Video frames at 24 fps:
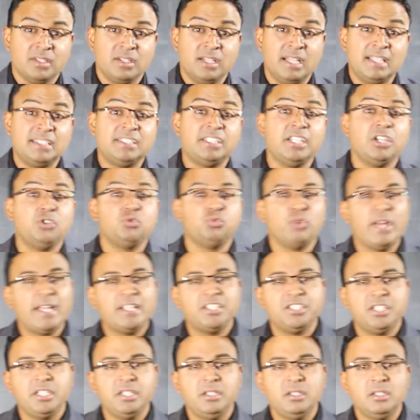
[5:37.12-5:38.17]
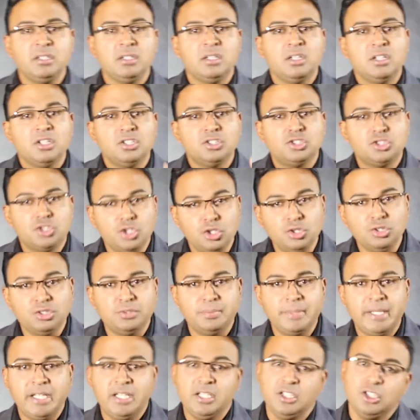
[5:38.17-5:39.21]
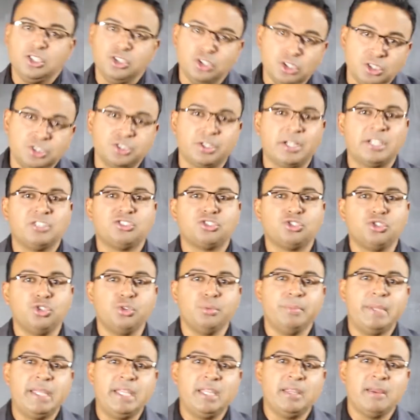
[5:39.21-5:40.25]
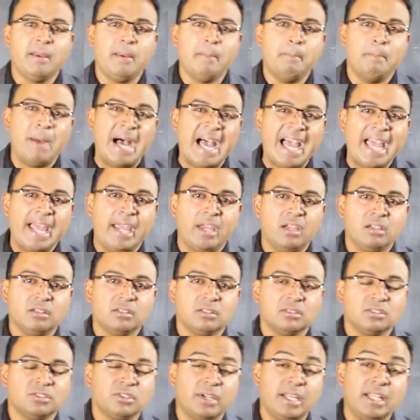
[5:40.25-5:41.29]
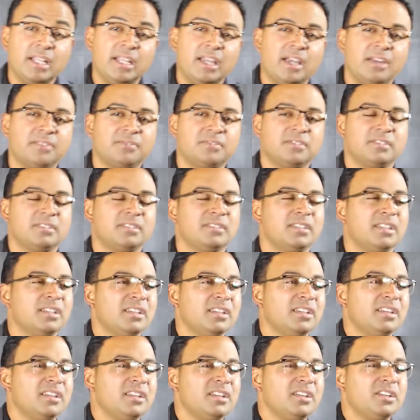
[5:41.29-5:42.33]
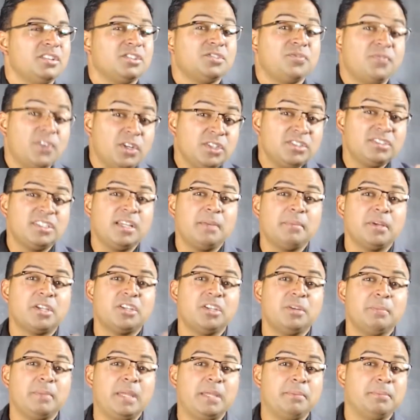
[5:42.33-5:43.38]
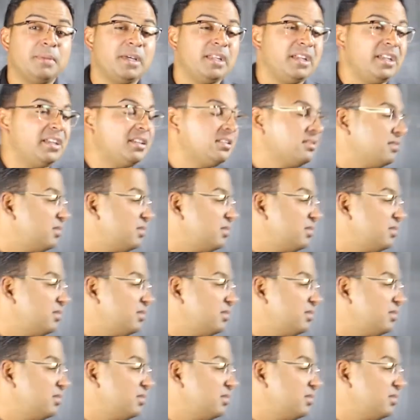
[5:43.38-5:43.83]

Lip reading: I said, Reggie, excuse me, you're trying to screw me. Bye. So I left. It's the first time I could have made money.